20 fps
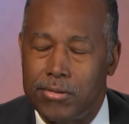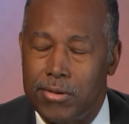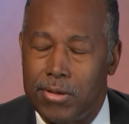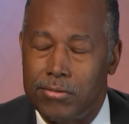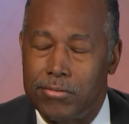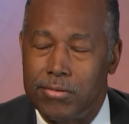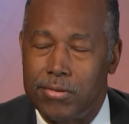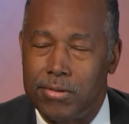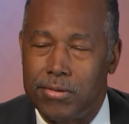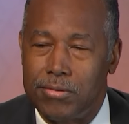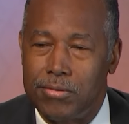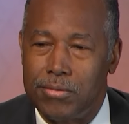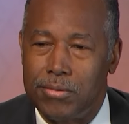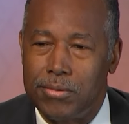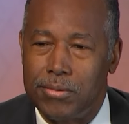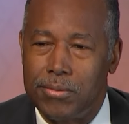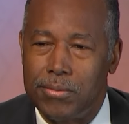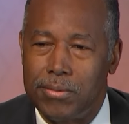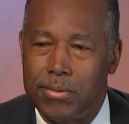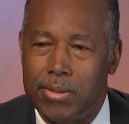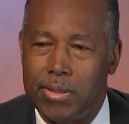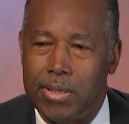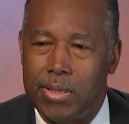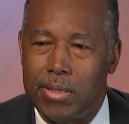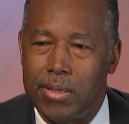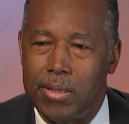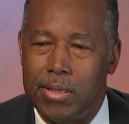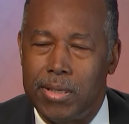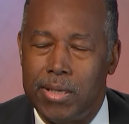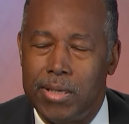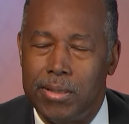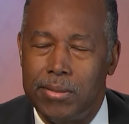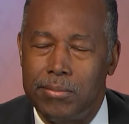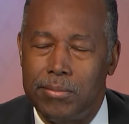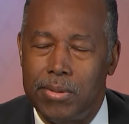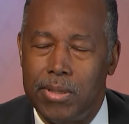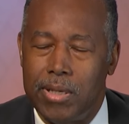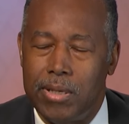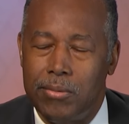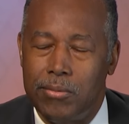that's still true. And,
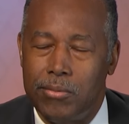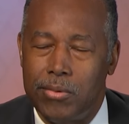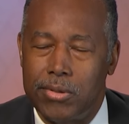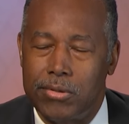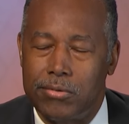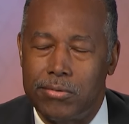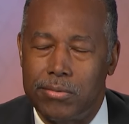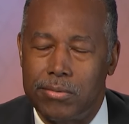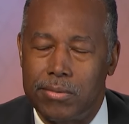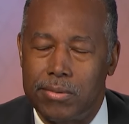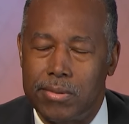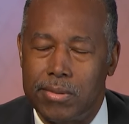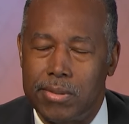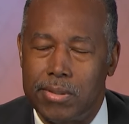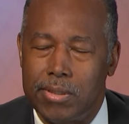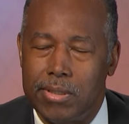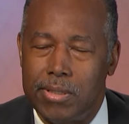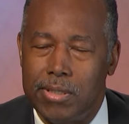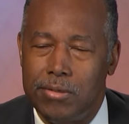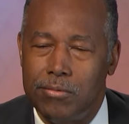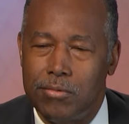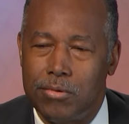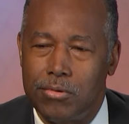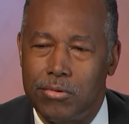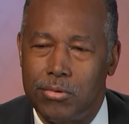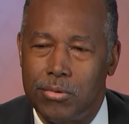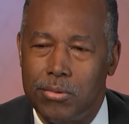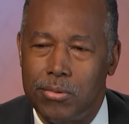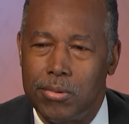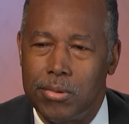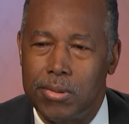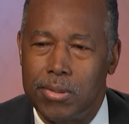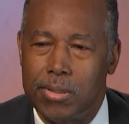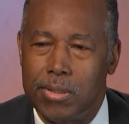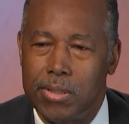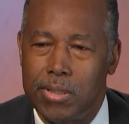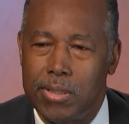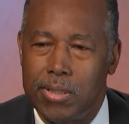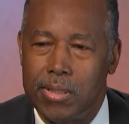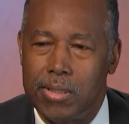and what's even truer
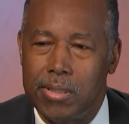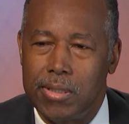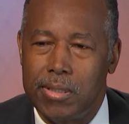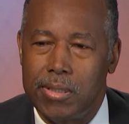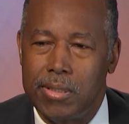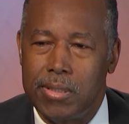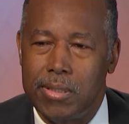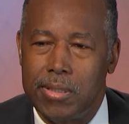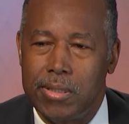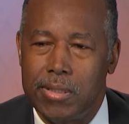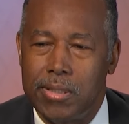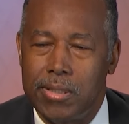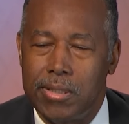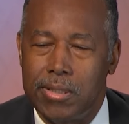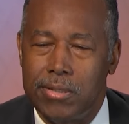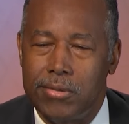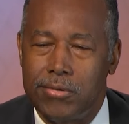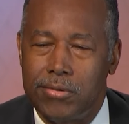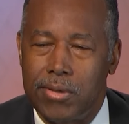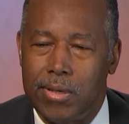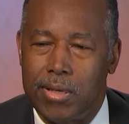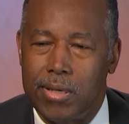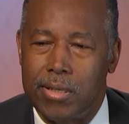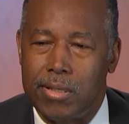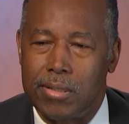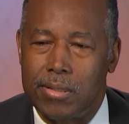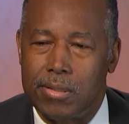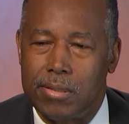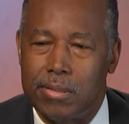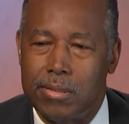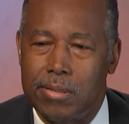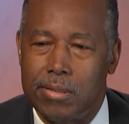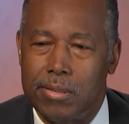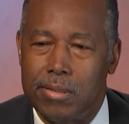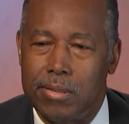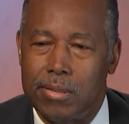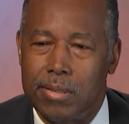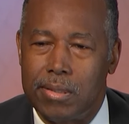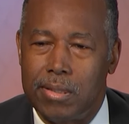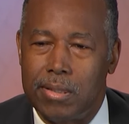is that
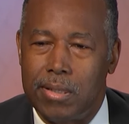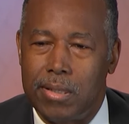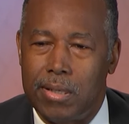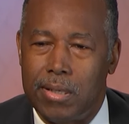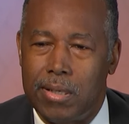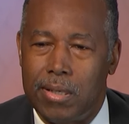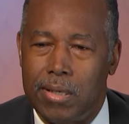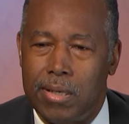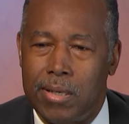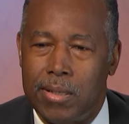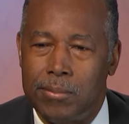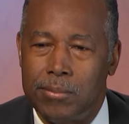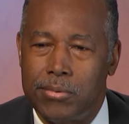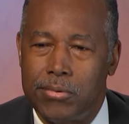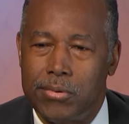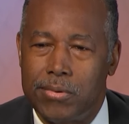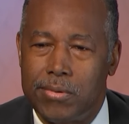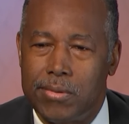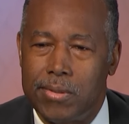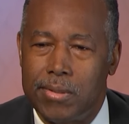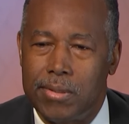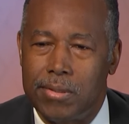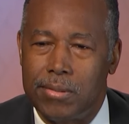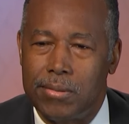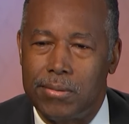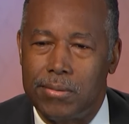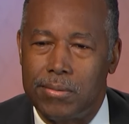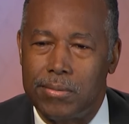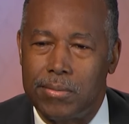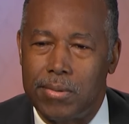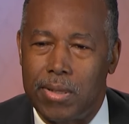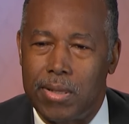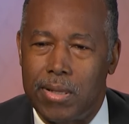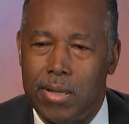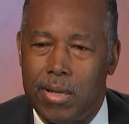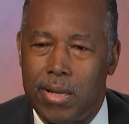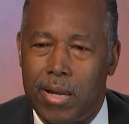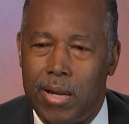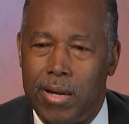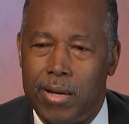I'm still
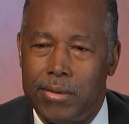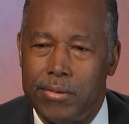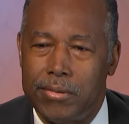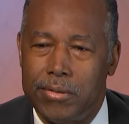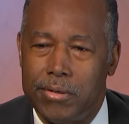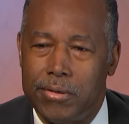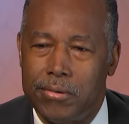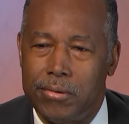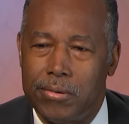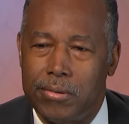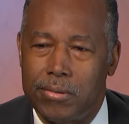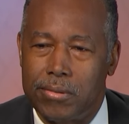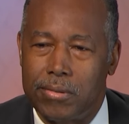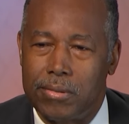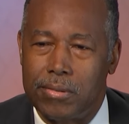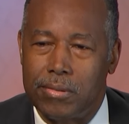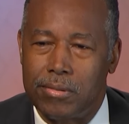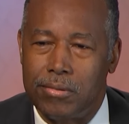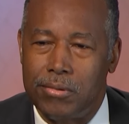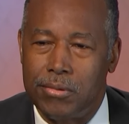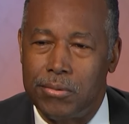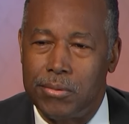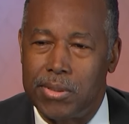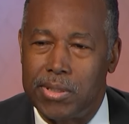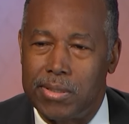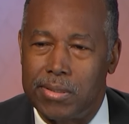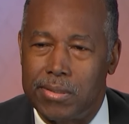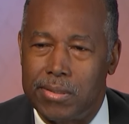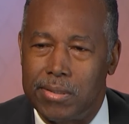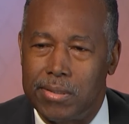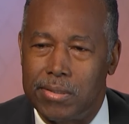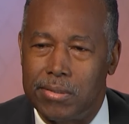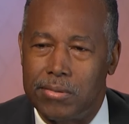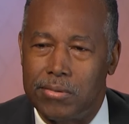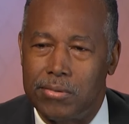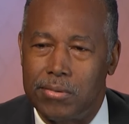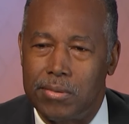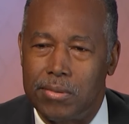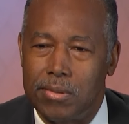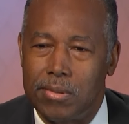out here doing
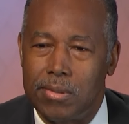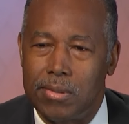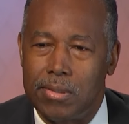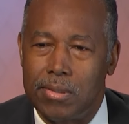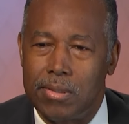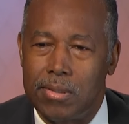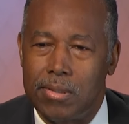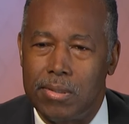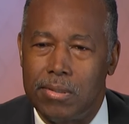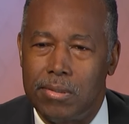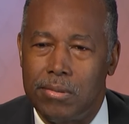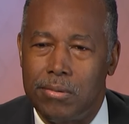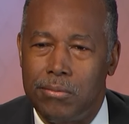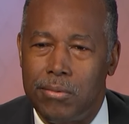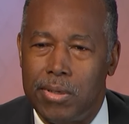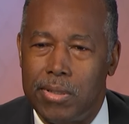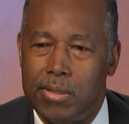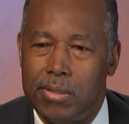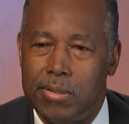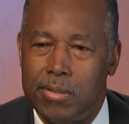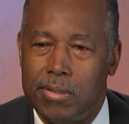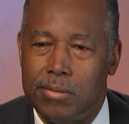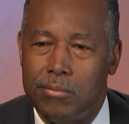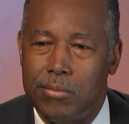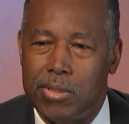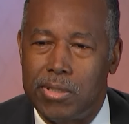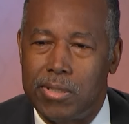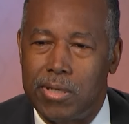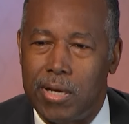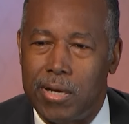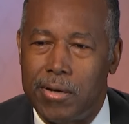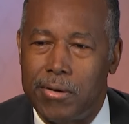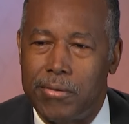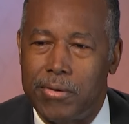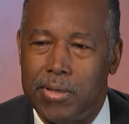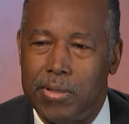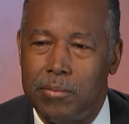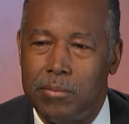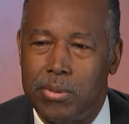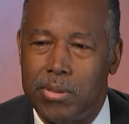things rather than
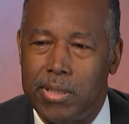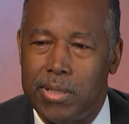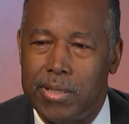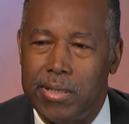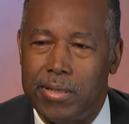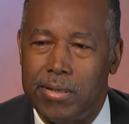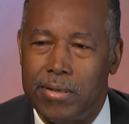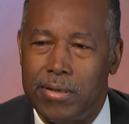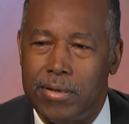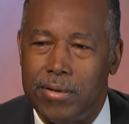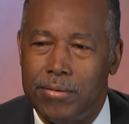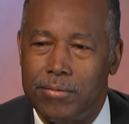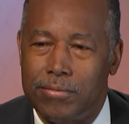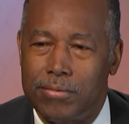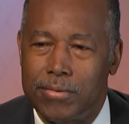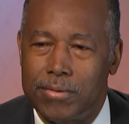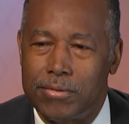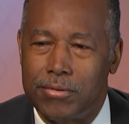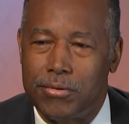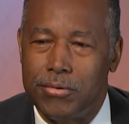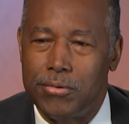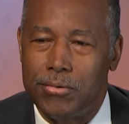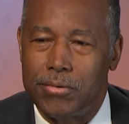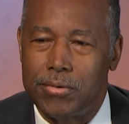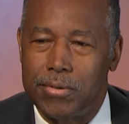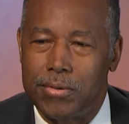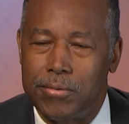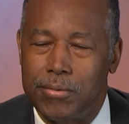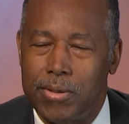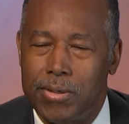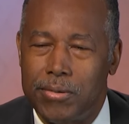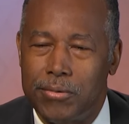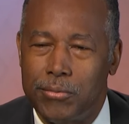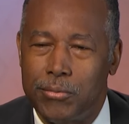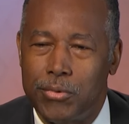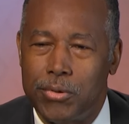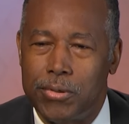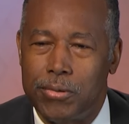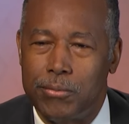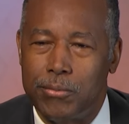retiring and playing golf and cruising around the
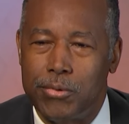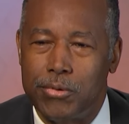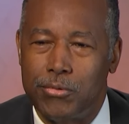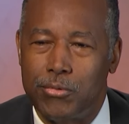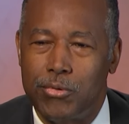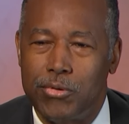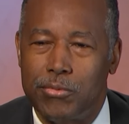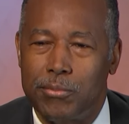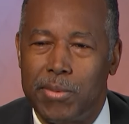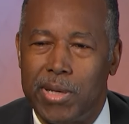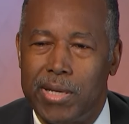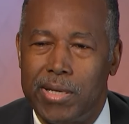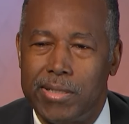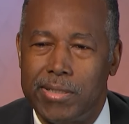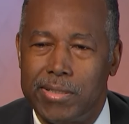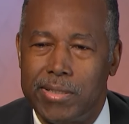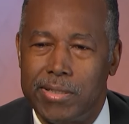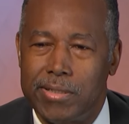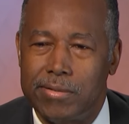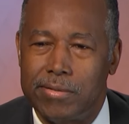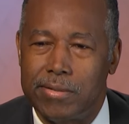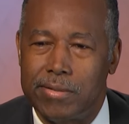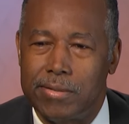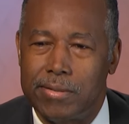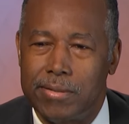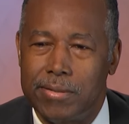world, which was my intention. I